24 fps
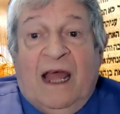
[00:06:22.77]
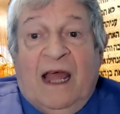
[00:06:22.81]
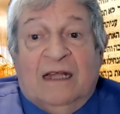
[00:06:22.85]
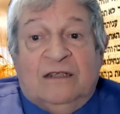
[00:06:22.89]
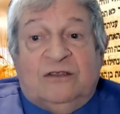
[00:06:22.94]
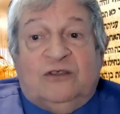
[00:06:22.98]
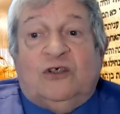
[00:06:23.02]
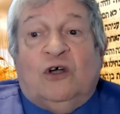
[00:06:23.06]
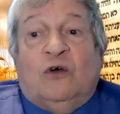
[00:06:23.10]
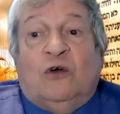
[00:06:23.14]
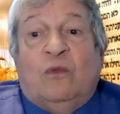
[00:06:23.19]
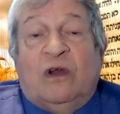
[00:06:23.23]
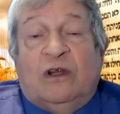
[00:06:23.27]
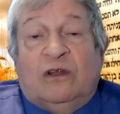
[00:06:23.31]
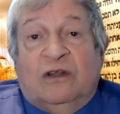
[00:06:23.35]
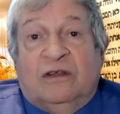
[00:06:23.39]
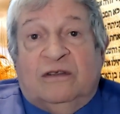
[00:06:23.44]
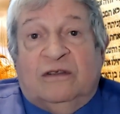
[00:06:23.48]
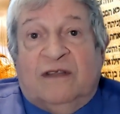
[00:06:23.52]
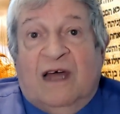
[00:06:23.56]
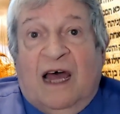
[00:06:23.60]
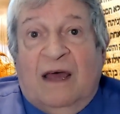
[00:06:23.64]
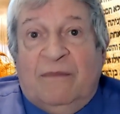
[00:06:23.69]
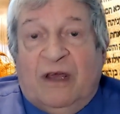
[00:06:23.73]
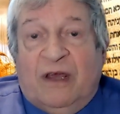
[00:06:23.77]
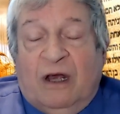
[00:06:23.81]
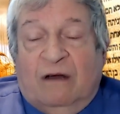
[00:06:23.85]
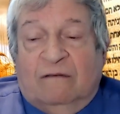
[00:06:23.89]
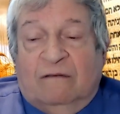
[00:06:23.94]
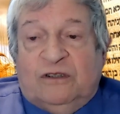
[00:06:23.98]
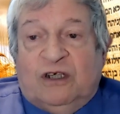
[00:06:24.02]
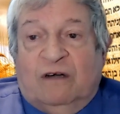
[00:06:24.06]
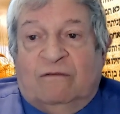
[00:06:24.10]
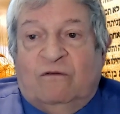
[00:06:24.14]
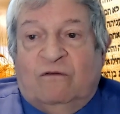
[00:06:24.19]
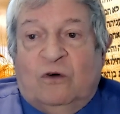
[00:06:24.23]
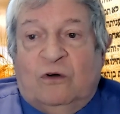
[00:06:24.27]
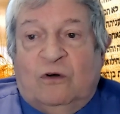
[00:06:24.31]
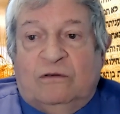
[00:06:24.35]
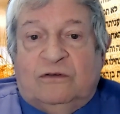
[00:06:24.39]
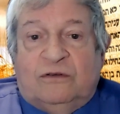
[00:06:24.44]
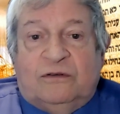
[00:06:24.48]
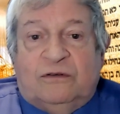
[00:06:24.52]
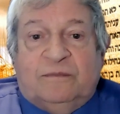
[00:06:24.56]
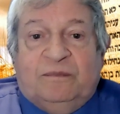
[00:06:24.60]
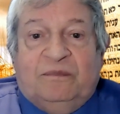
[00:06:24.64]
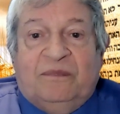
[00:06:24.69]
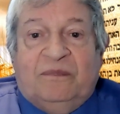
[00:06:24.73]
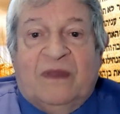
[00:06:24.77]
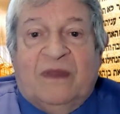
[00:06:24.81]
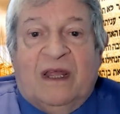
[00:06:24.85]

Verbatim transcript: and so will the timing of Shavuot.